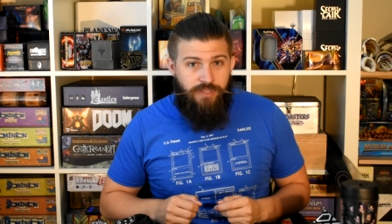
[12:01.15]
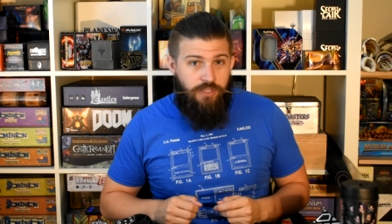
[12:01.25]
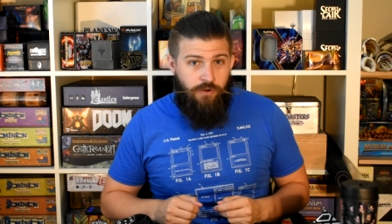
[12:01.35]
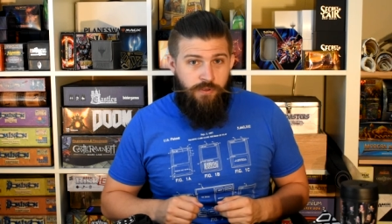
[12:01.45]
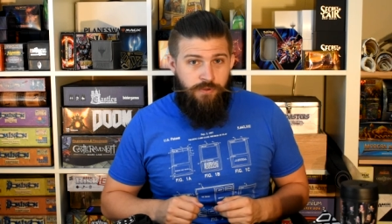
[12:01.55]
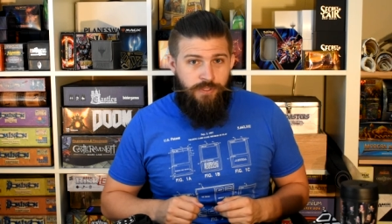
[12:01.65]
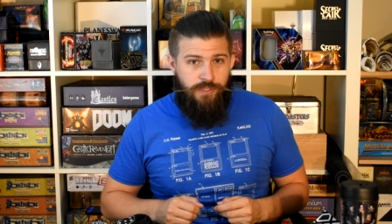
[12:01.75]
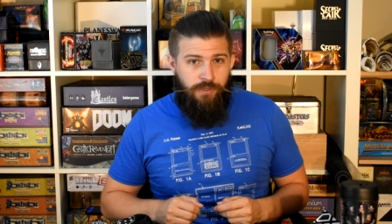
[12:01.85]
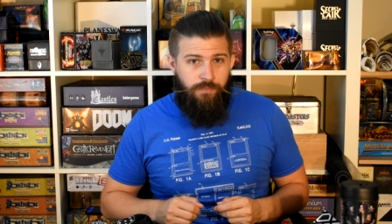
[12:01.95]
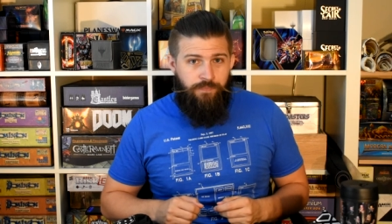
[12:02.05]
than you're used
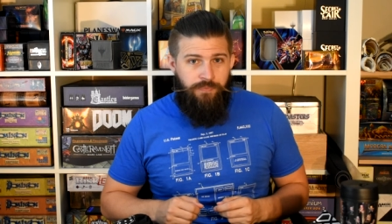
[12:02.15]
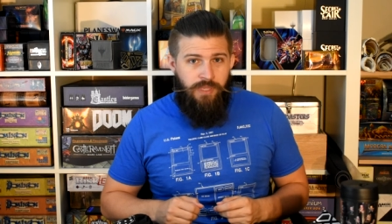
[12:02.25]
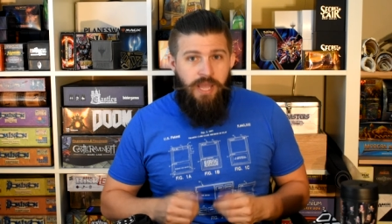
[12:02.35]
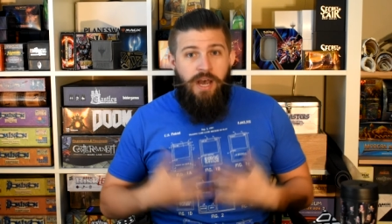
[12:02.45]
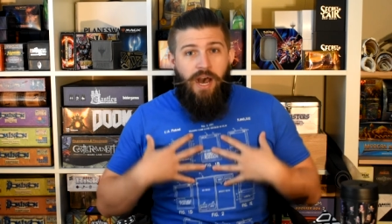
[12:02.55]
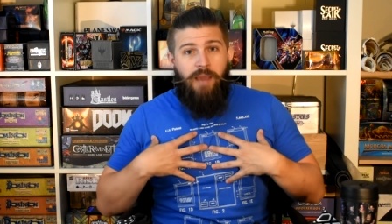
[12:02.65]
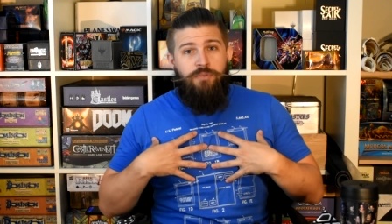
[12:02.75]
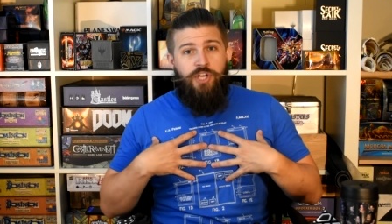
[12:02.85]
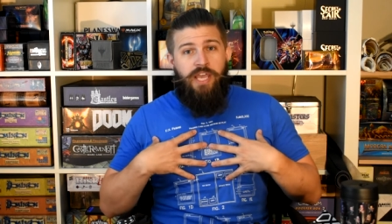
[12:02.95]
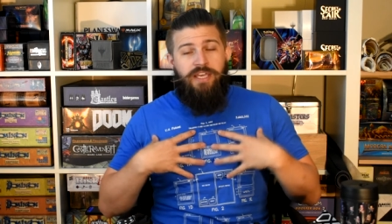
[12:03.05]
to. I'm
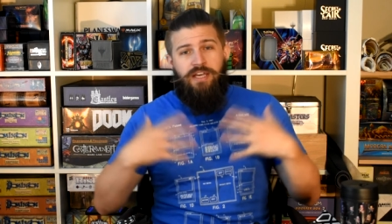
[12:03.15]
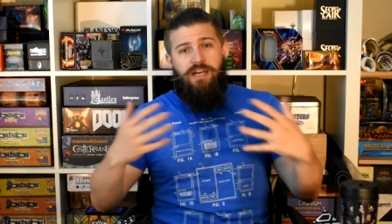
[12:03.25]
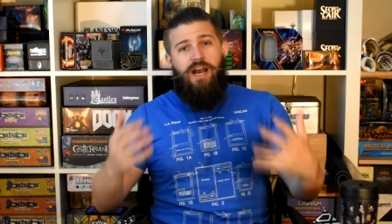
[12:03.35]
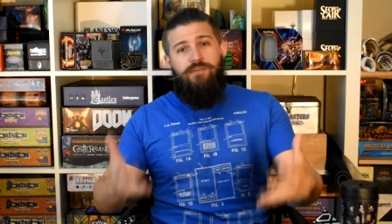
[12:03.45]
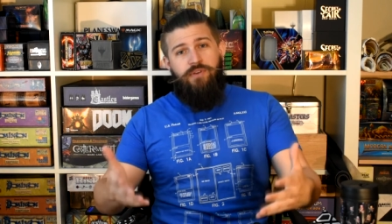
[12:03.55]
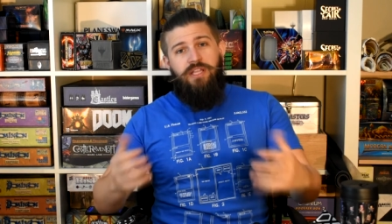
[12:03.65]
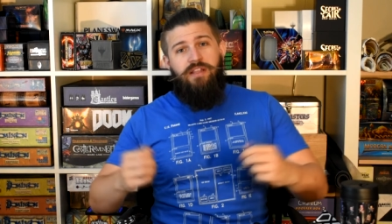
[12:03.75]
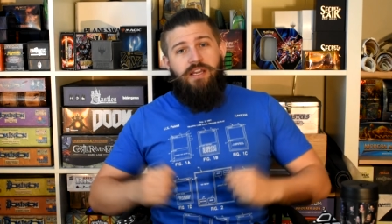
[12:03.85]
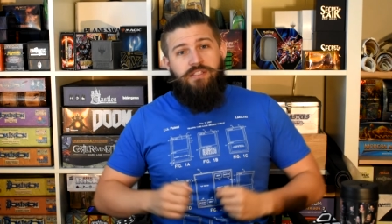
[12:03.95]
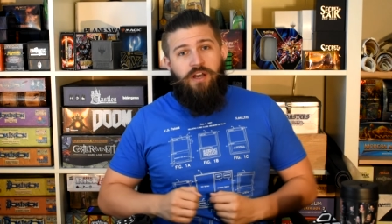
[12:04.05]
Jake. I've really
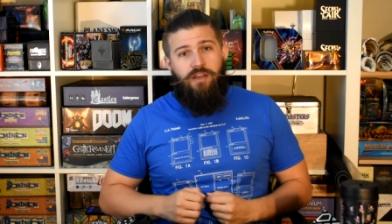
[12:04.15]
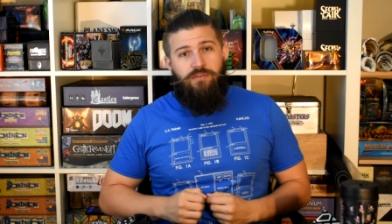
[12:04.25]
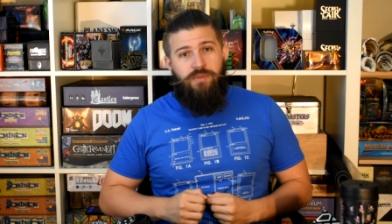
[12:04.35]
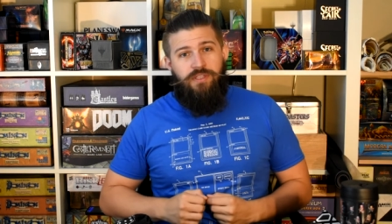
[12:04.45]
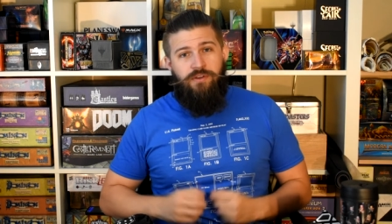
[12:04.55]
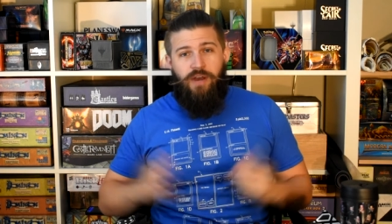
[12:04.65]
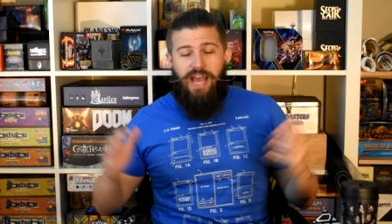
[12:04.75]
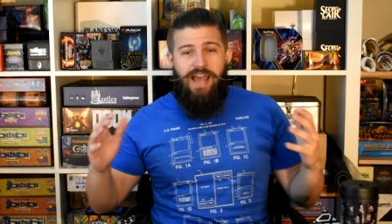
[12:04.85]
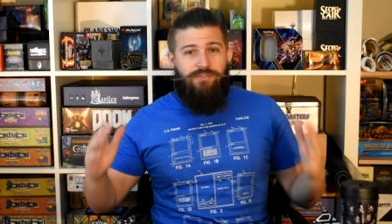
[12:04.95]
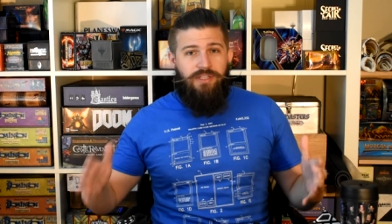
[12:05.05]
liked talking with you.
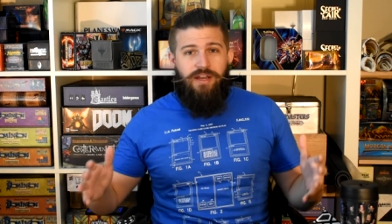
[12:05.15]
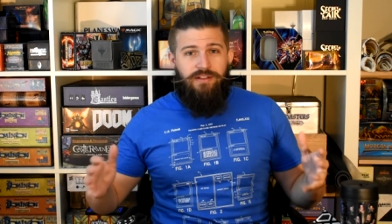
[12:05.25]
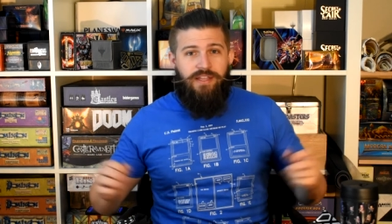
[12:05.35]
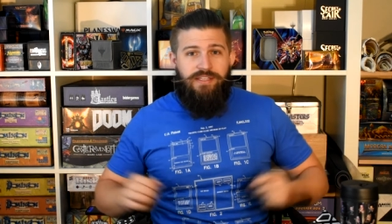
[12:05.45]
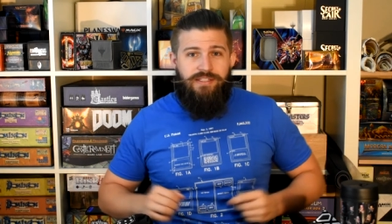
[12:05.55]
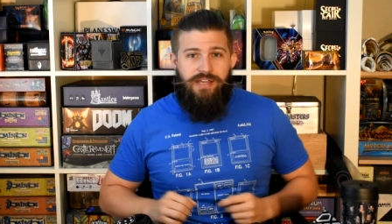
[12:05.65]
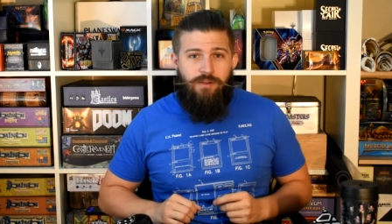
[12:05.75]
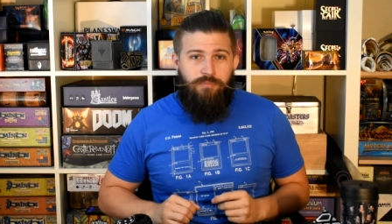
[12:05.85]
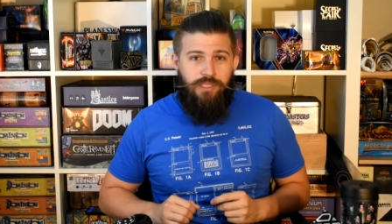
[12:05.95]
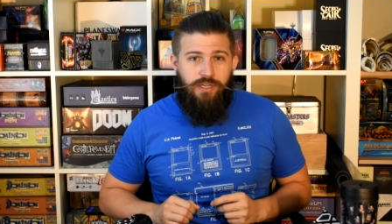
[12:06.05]
I have a lot of links
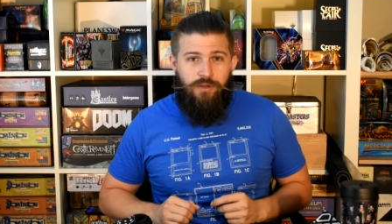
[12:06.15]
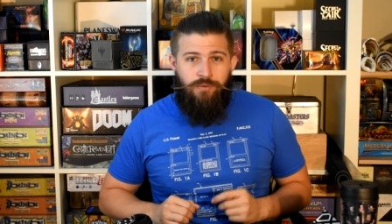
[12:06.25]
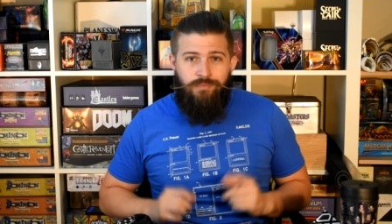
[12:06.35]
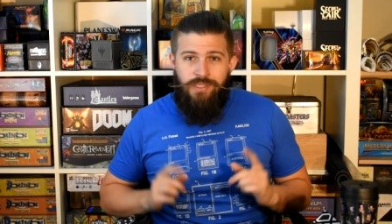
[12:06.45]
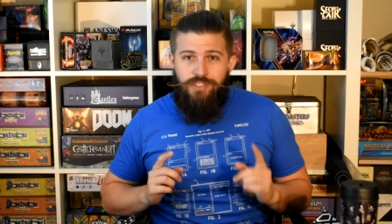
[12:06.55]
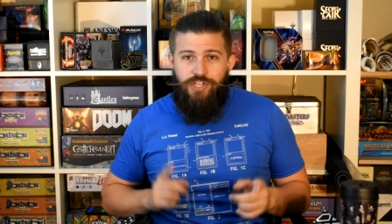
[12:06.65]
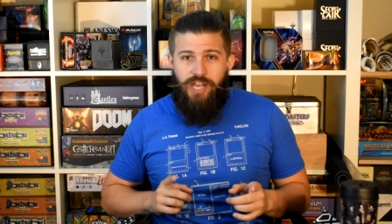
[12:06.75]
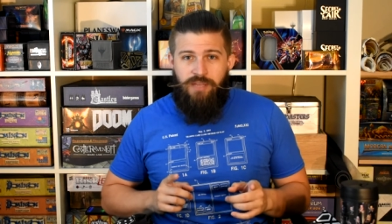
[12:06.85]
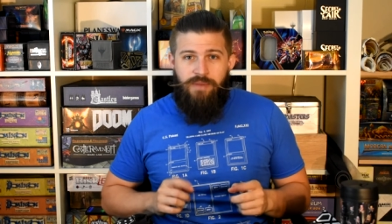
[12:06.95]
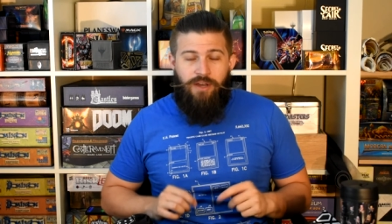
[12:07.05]
down below.
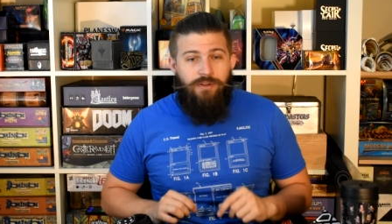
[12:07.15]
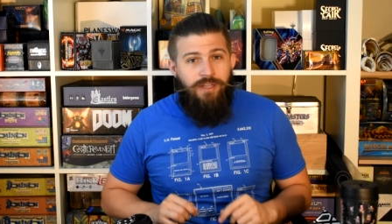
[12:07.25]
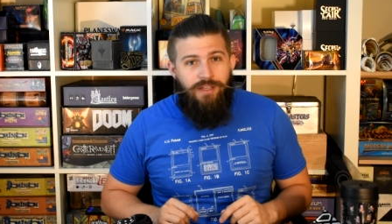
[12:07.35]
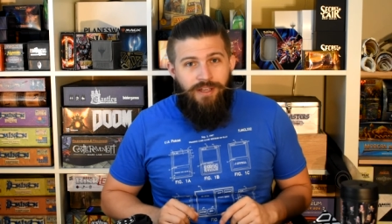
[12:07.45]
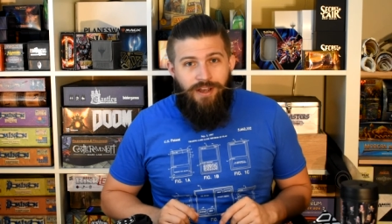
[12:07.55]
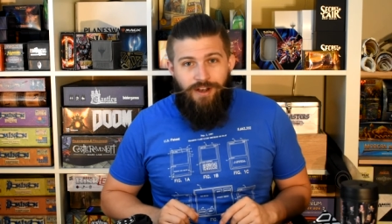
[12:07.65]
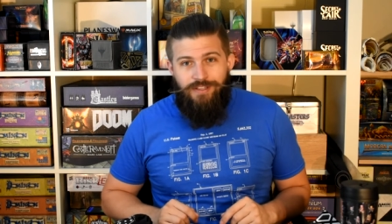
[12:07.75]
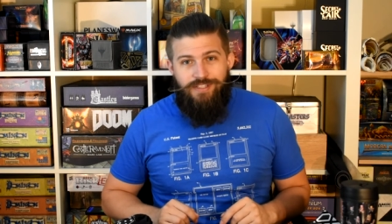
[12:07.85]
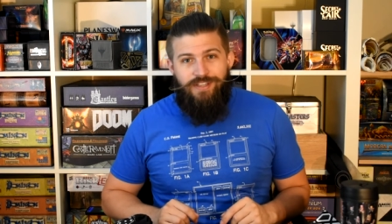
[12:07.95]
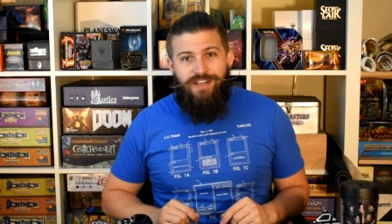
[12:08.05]
Check them out.
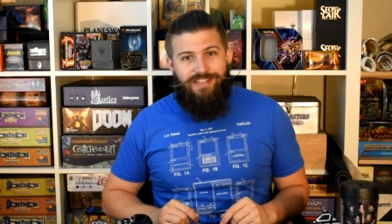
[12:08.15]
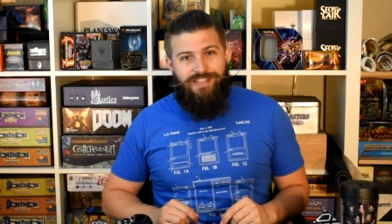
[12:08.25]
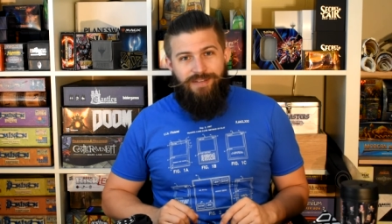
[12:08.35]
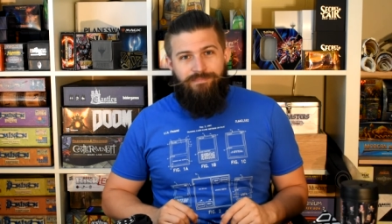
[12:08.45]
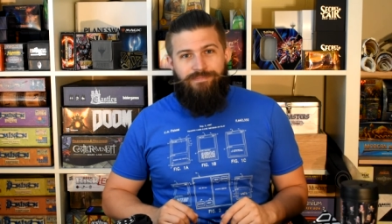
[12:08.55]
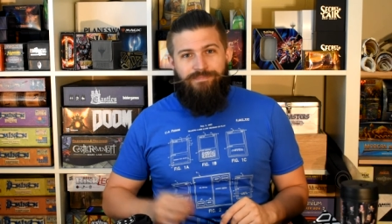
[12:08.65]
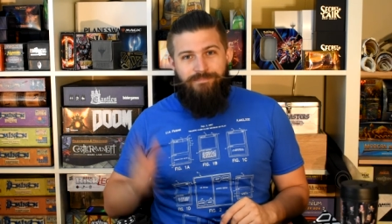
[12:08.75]
I'll see you next time.